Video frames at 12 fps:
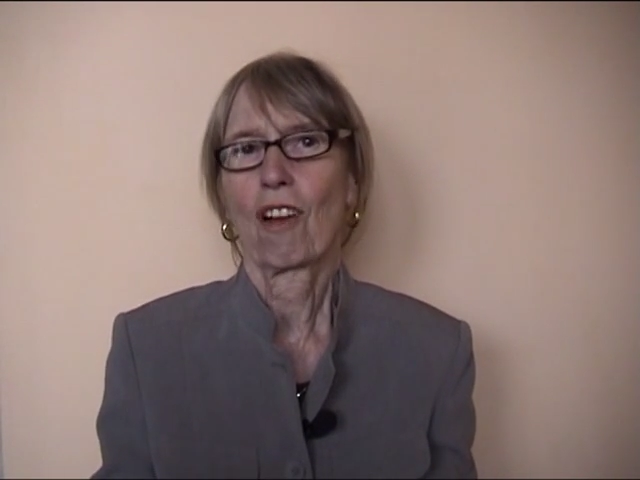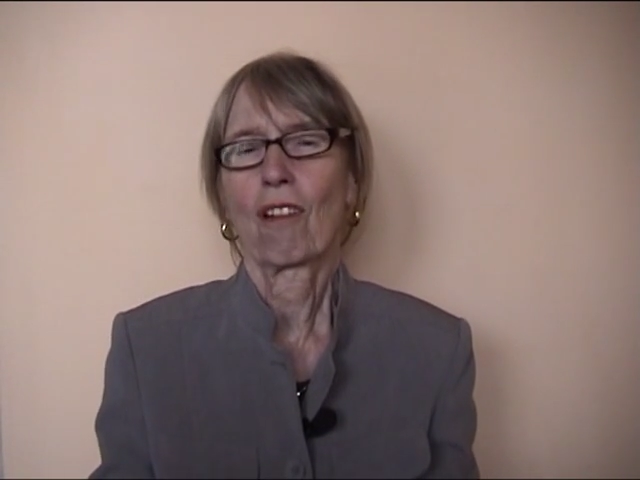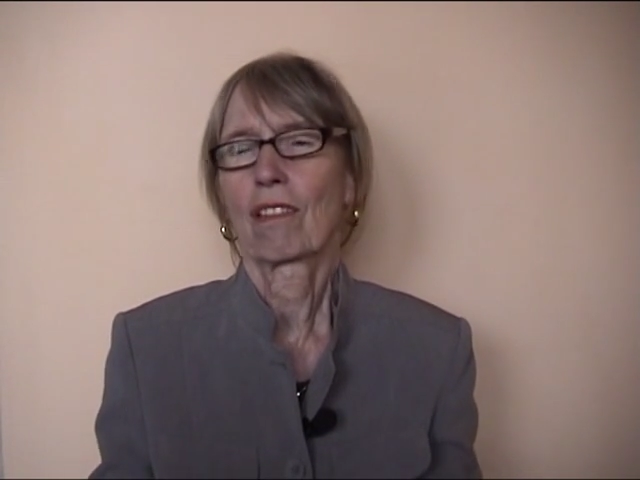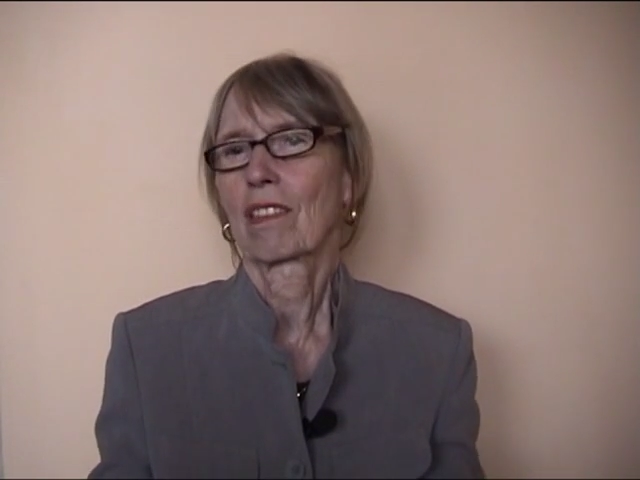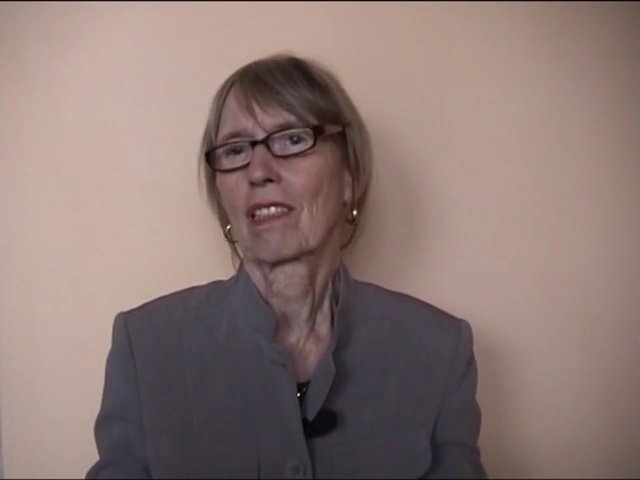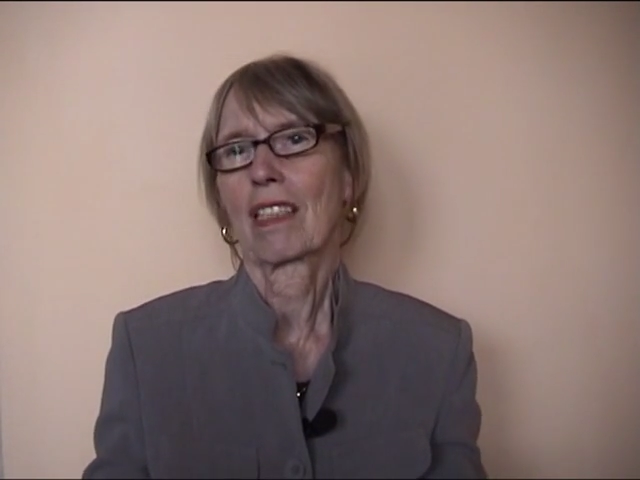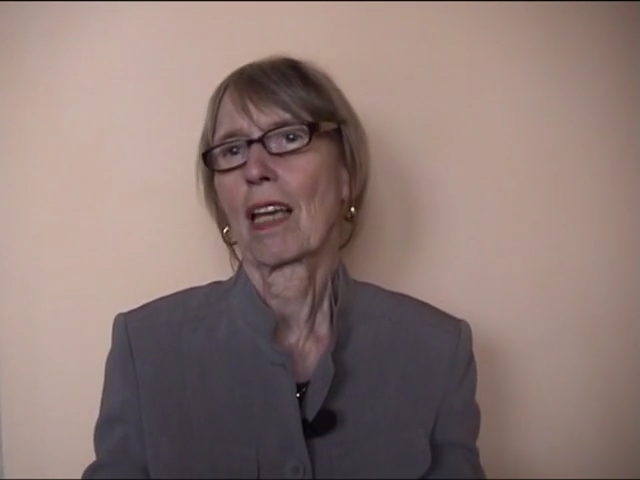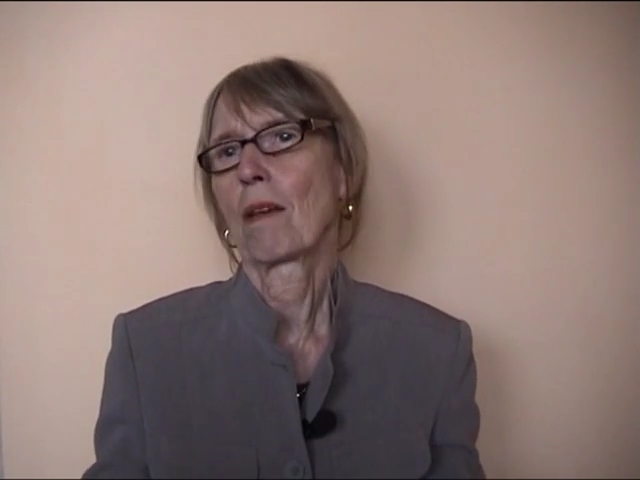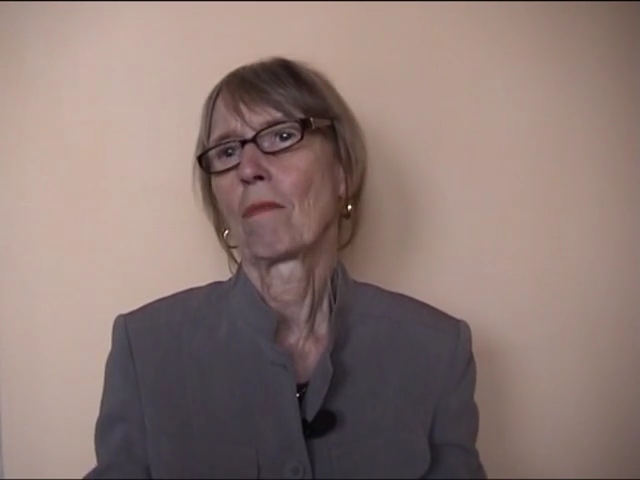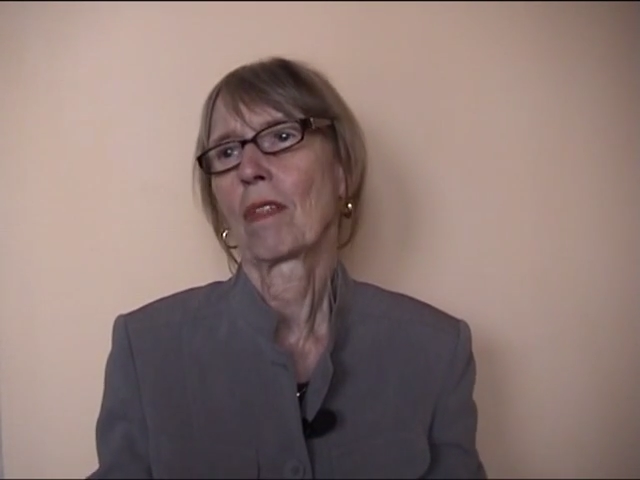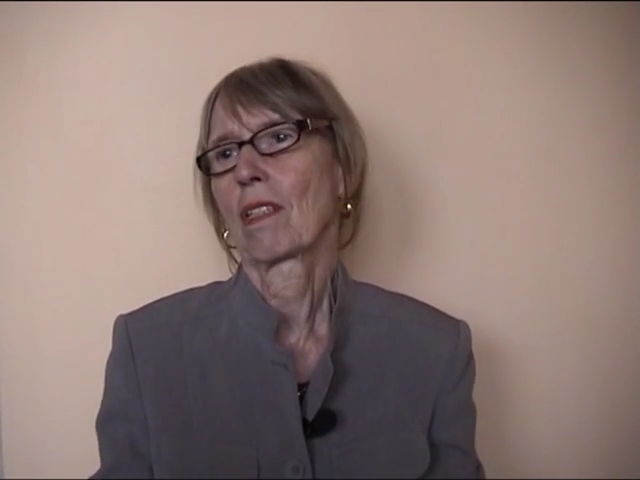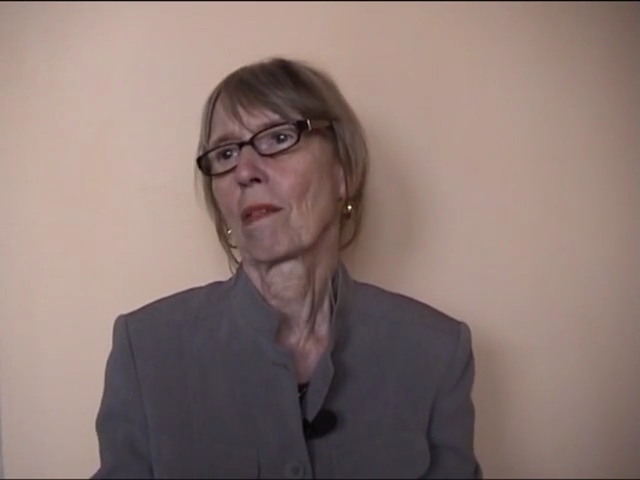all the
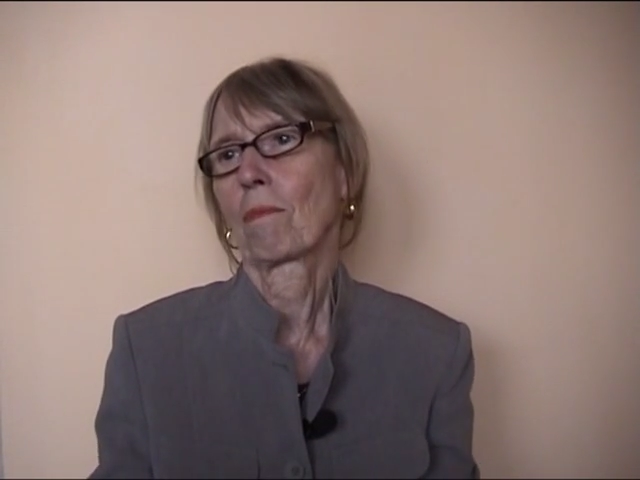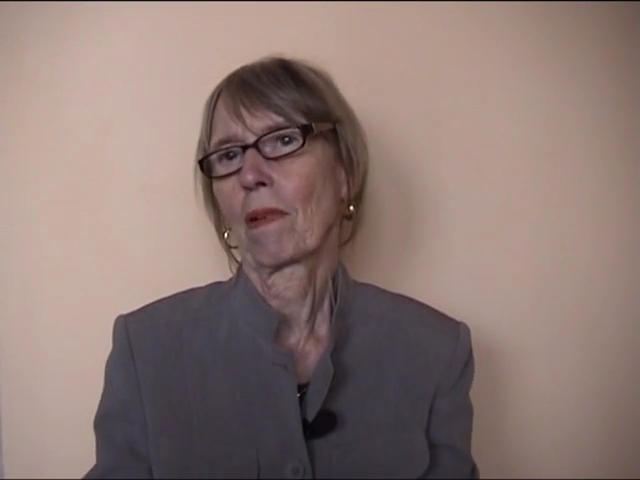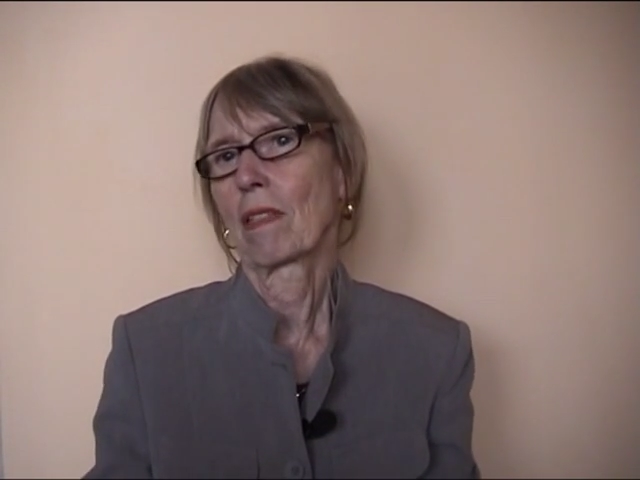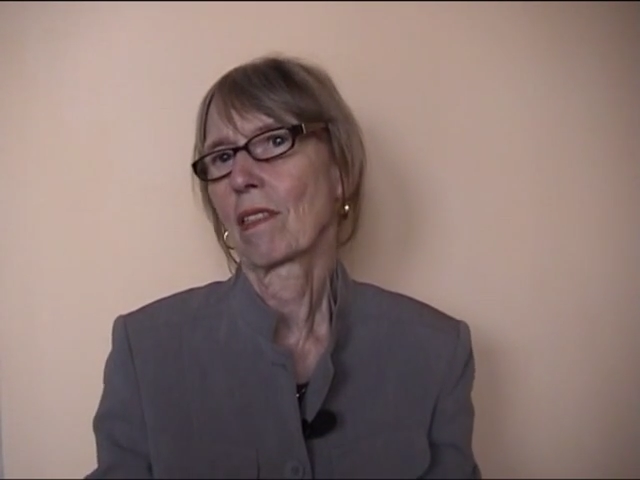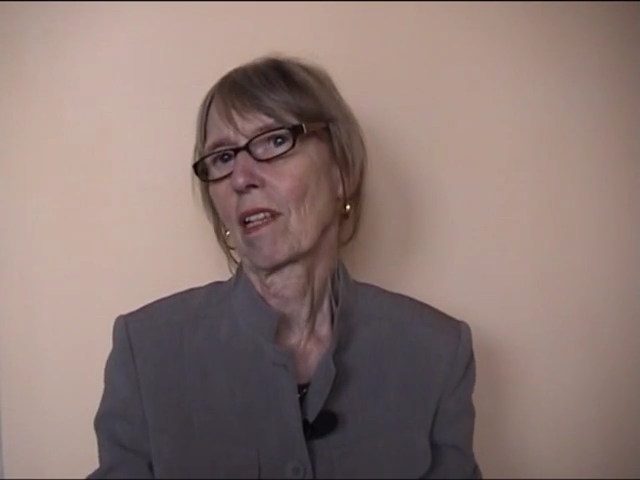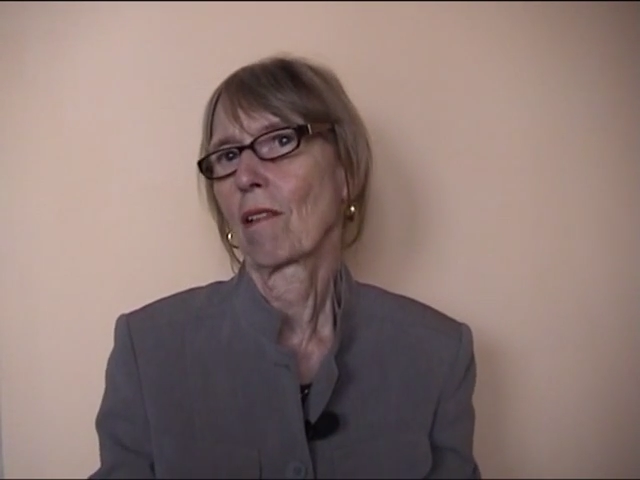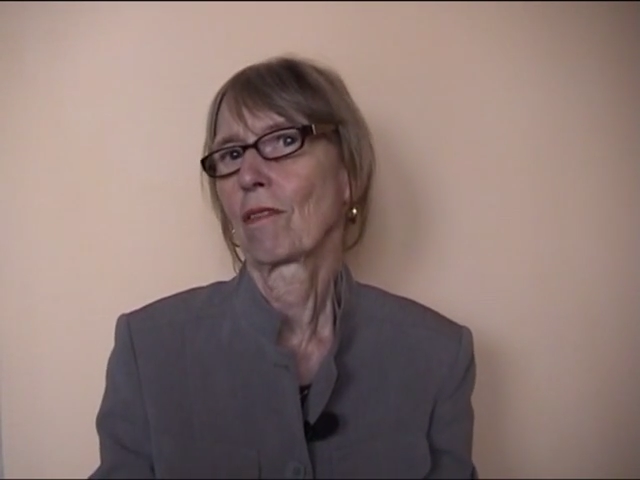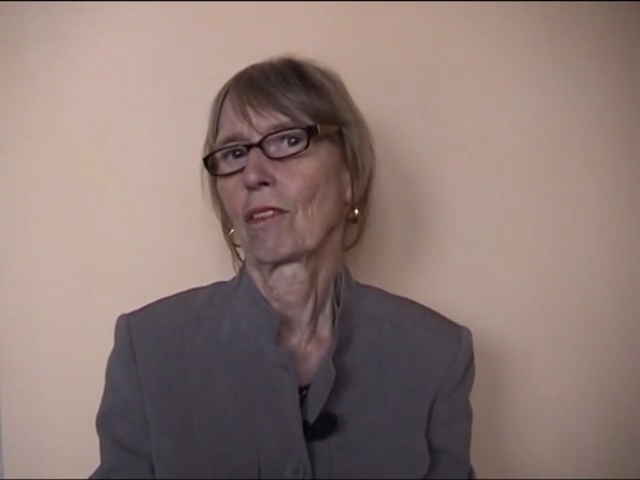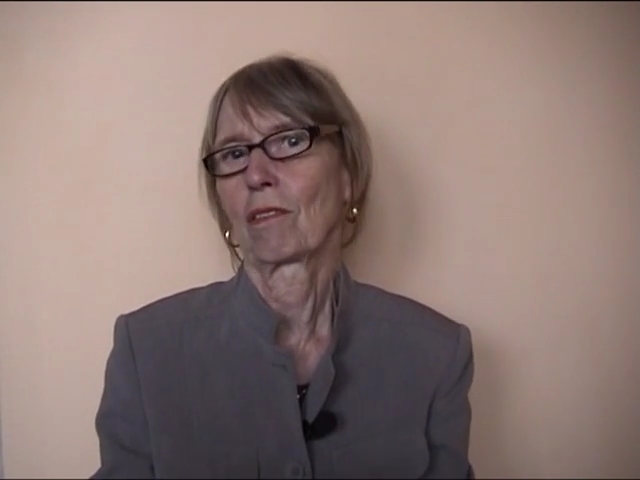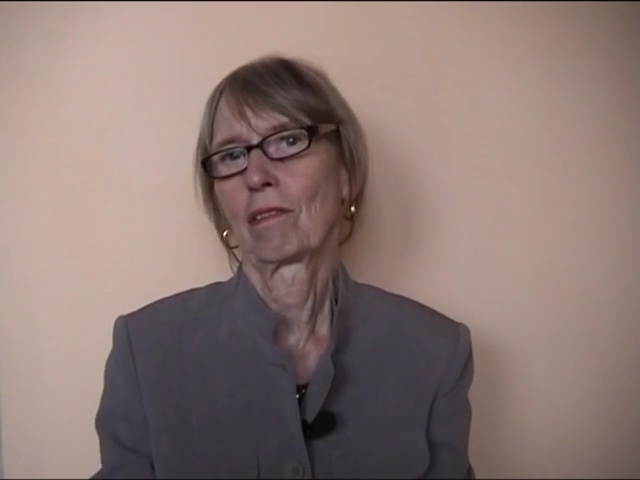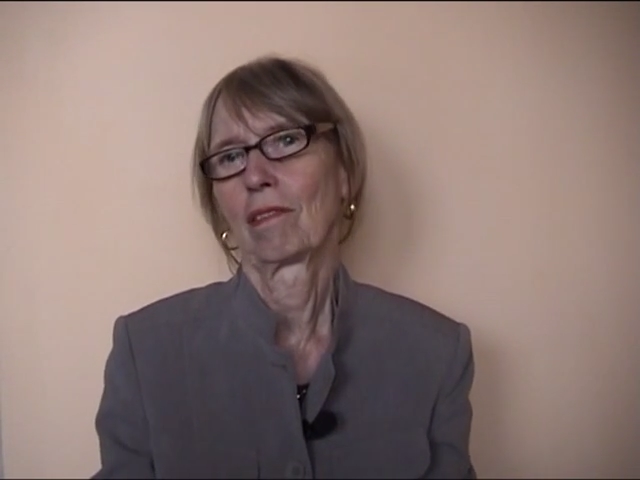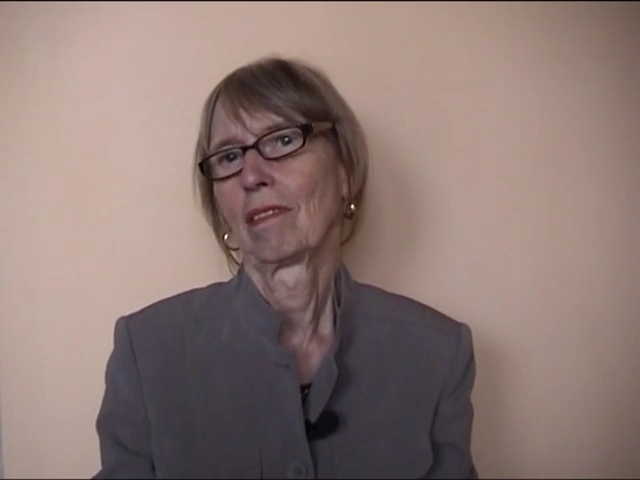same. It depends how
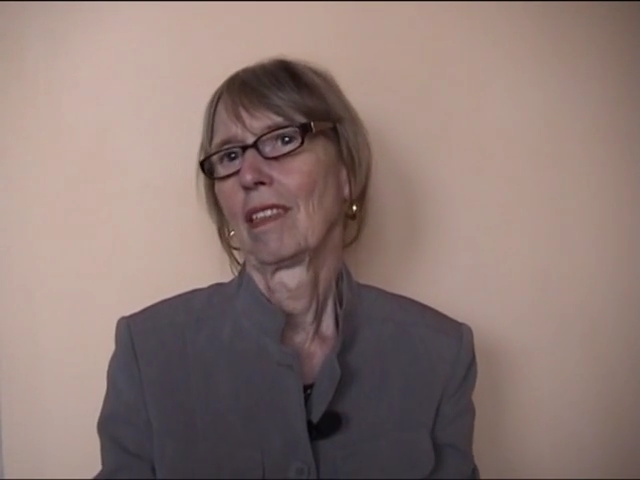you.